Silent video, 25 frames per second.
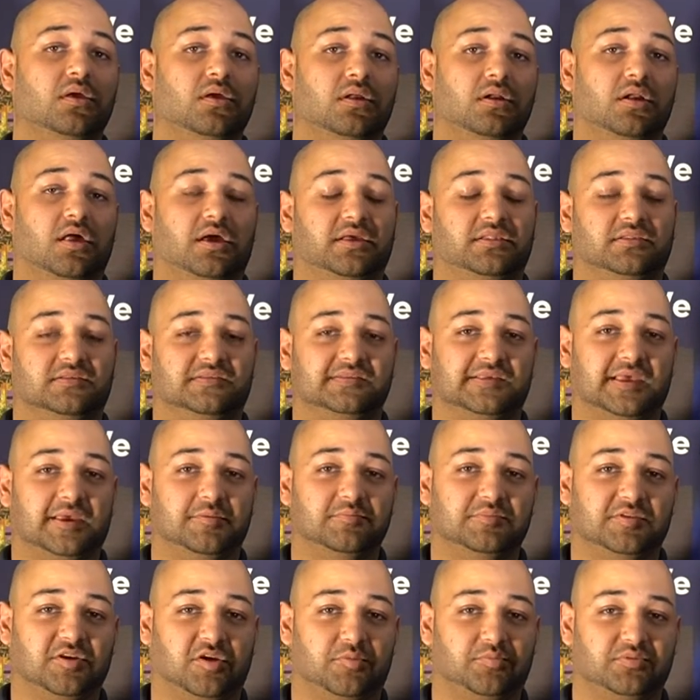like the
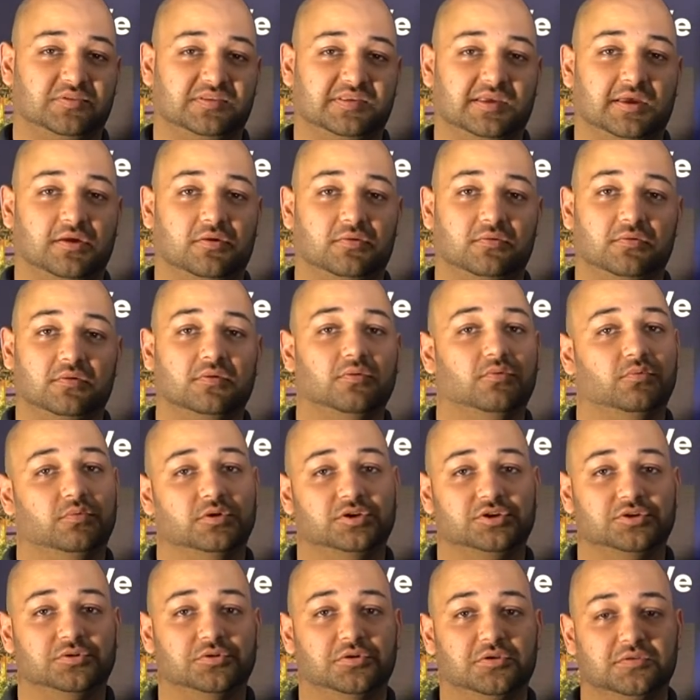same type of sound,
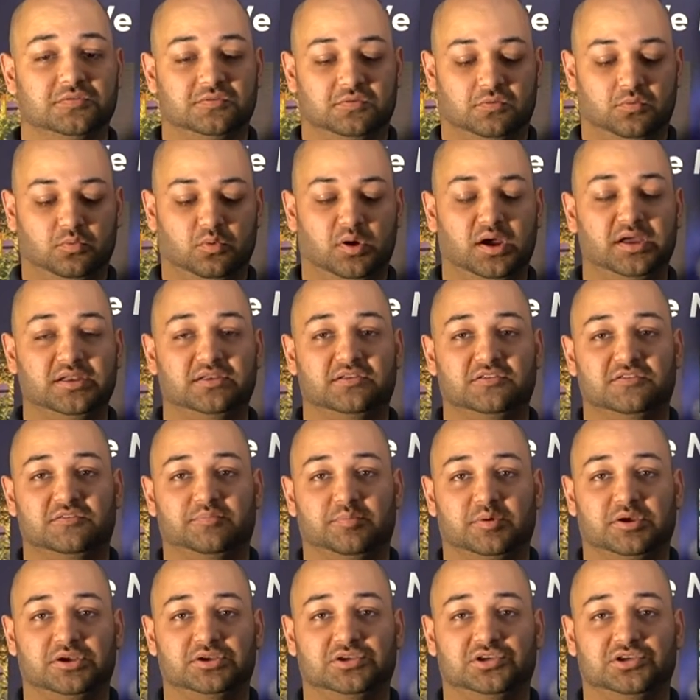which was wide
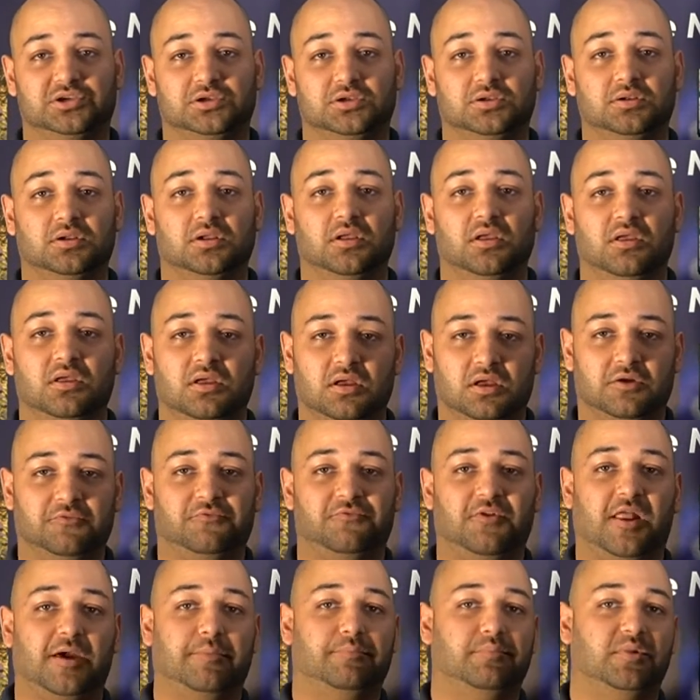dispersion, a
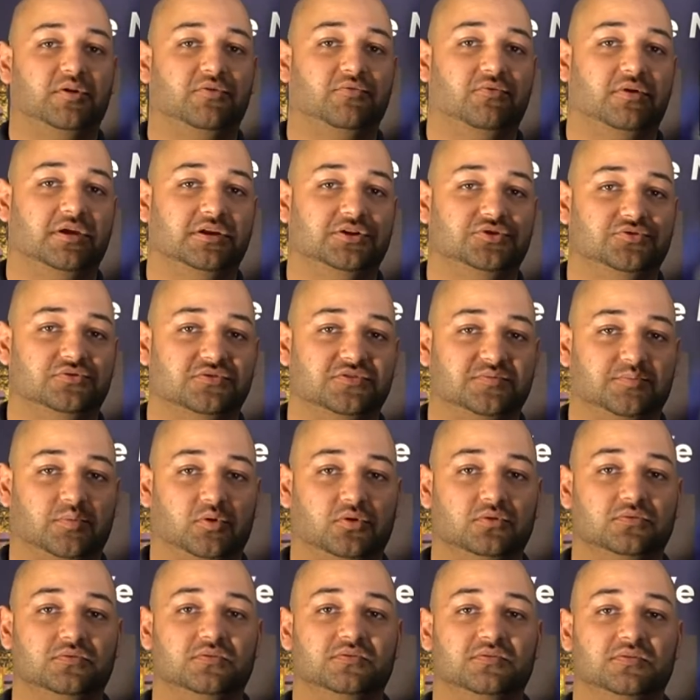flat mid-range
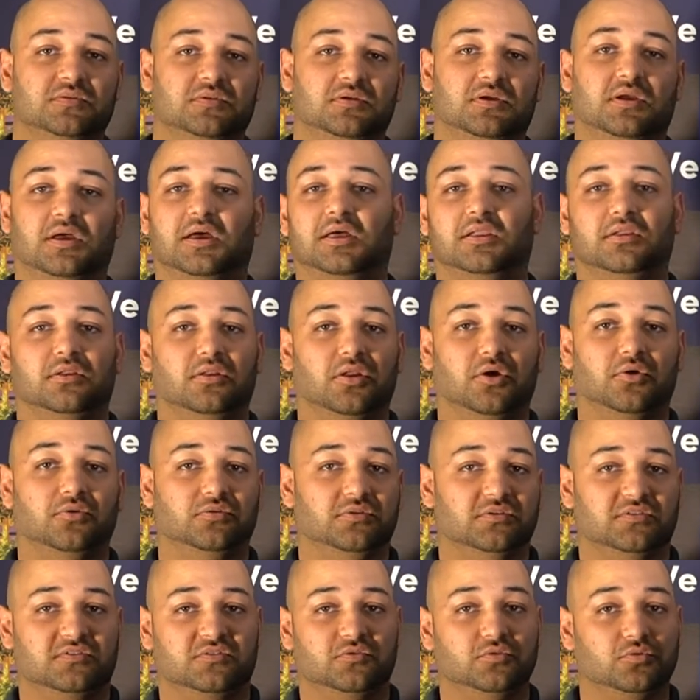response, and low
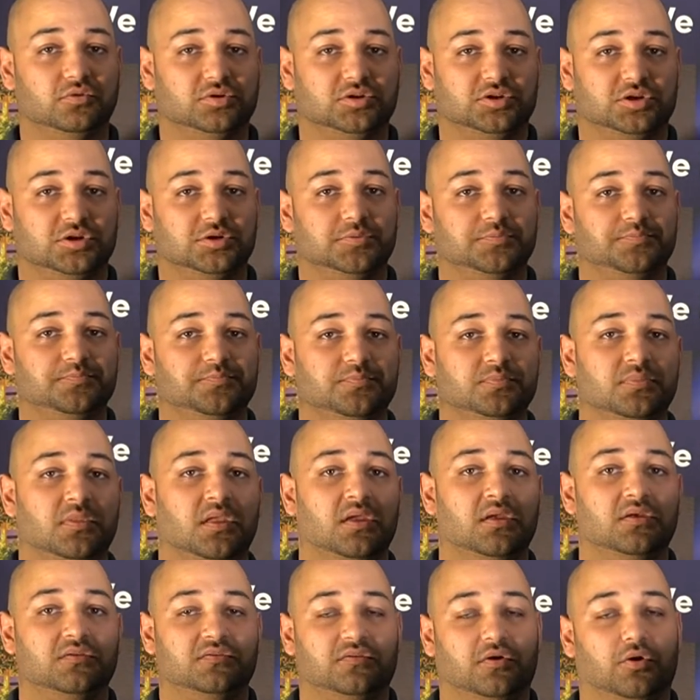distortion.
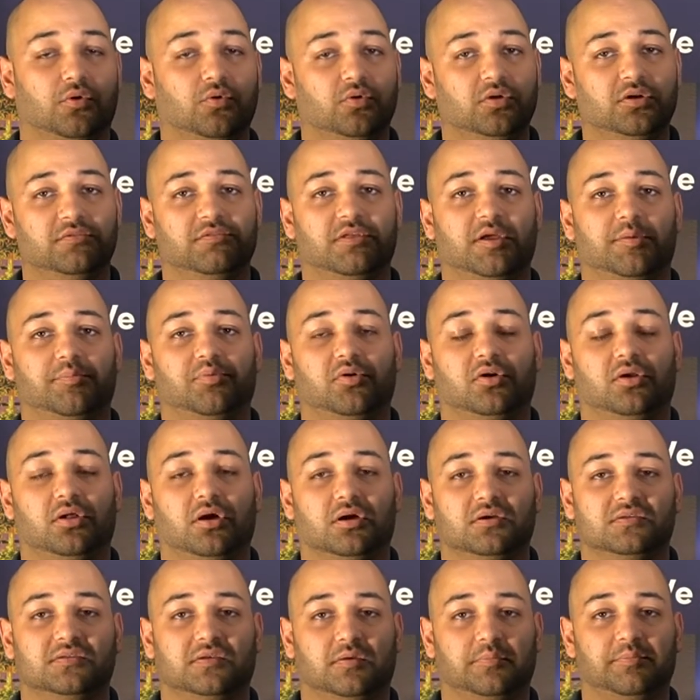So all of their
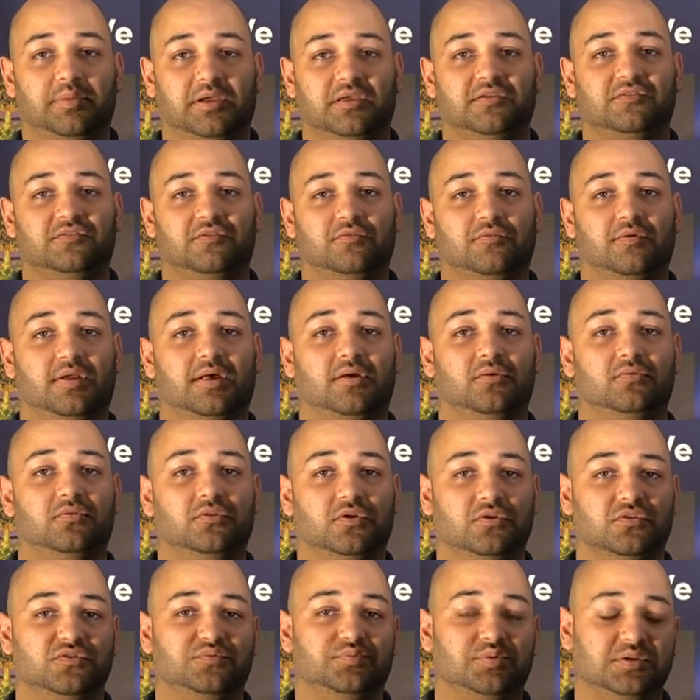products are based around
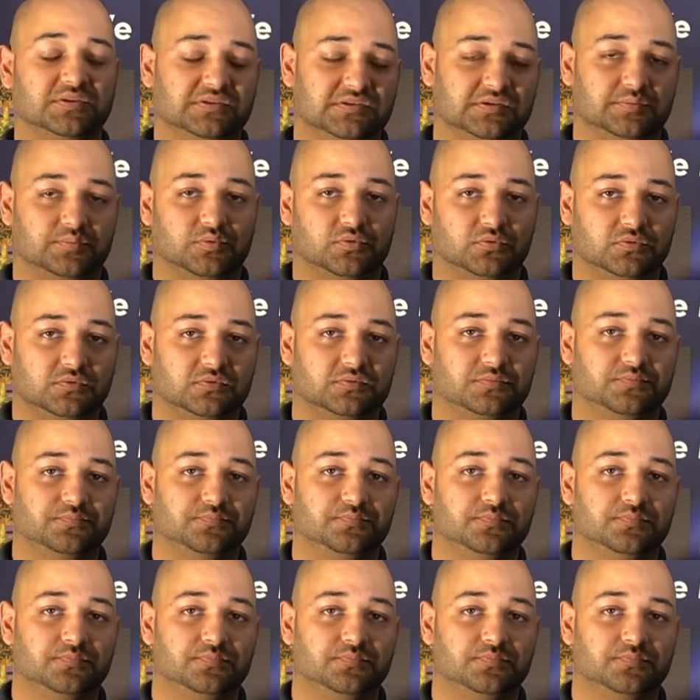those principles.